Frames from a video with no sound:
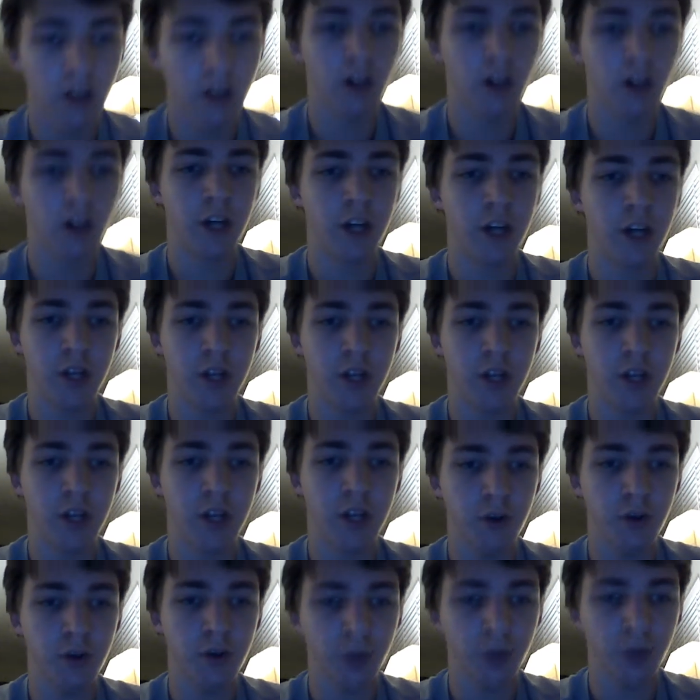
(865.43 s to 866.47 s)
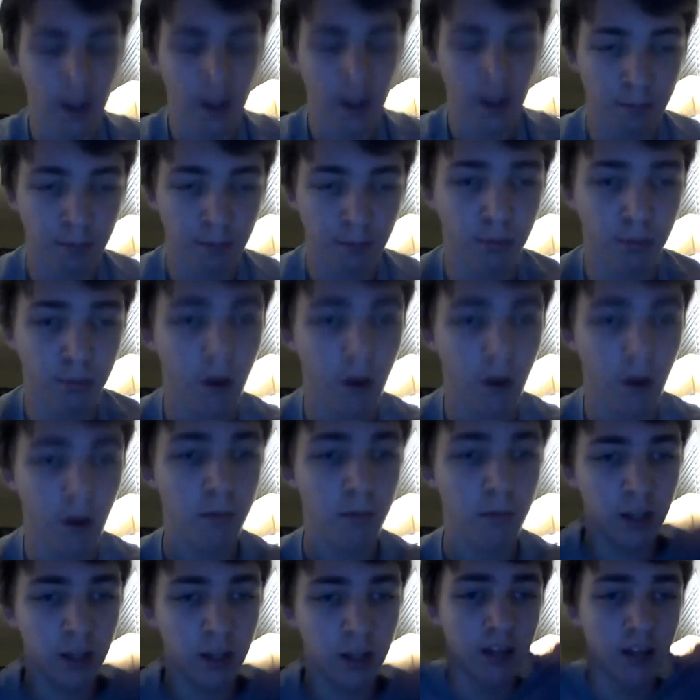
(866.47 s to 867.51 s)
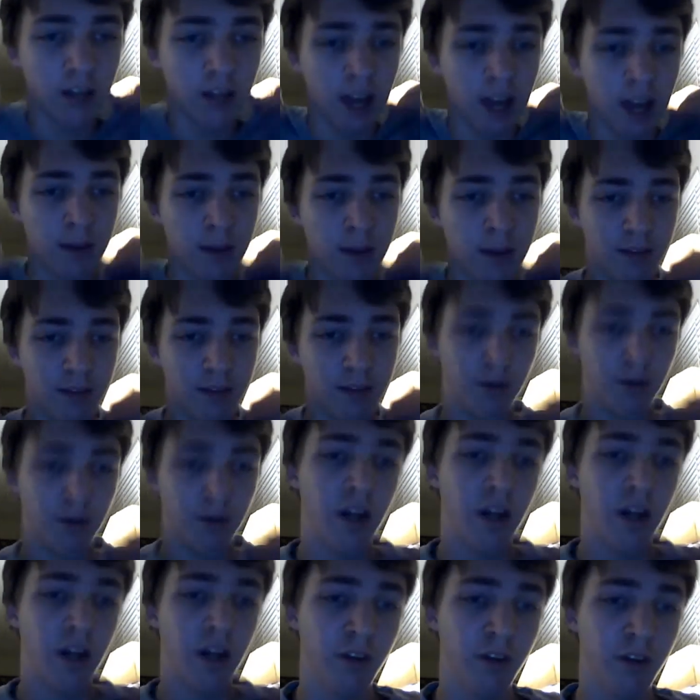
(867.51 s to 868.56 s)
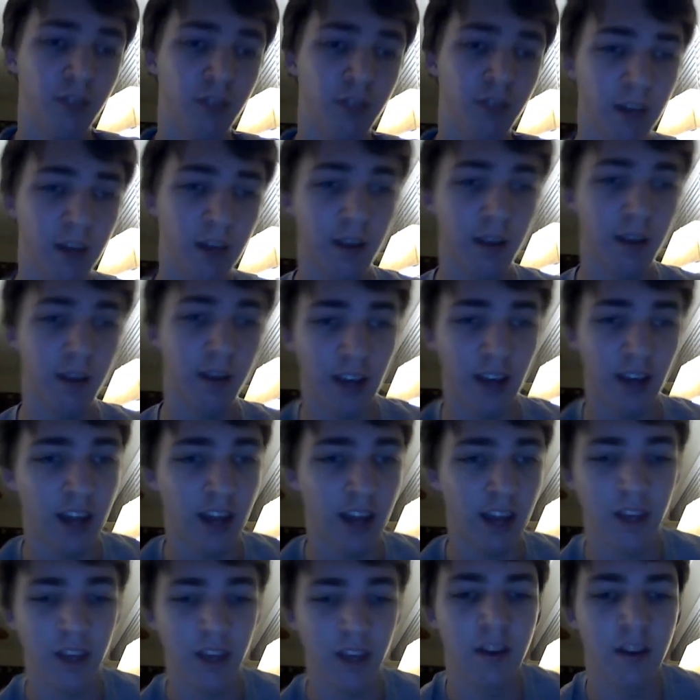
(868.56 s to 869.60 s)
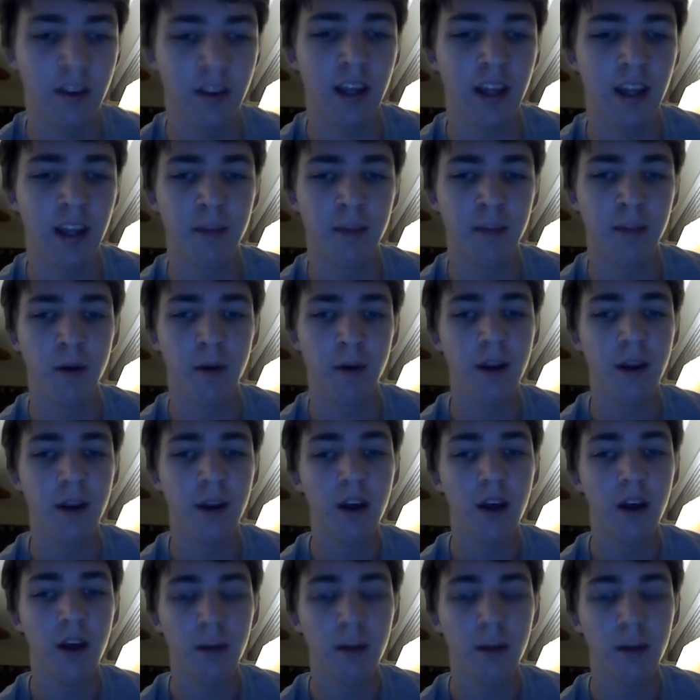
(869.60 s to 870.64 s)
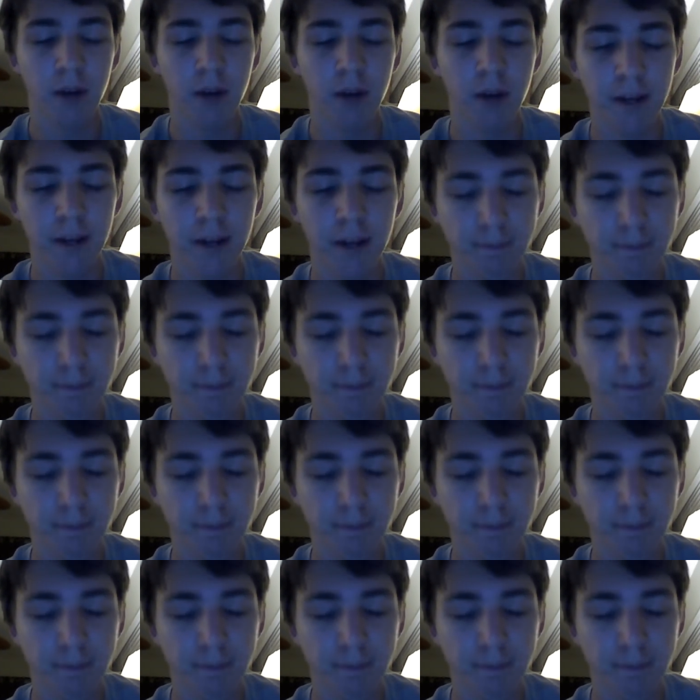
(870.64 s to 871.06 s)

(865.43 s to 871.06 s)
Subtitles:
address you and probably name it whatever you say, because I can't think of anything at the moment. But